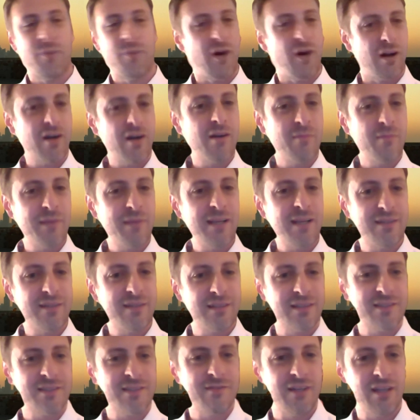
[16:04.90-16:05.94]

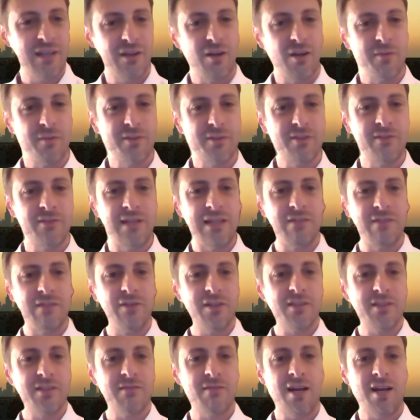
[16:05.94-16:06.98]
parameters when it comes to
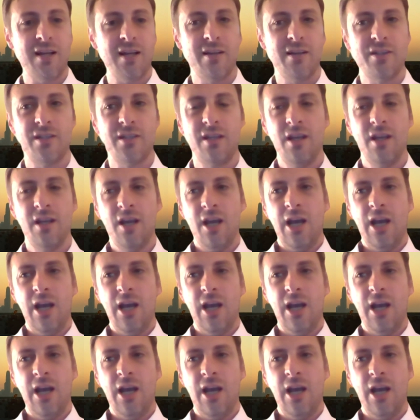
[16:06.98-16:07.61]
network strategy?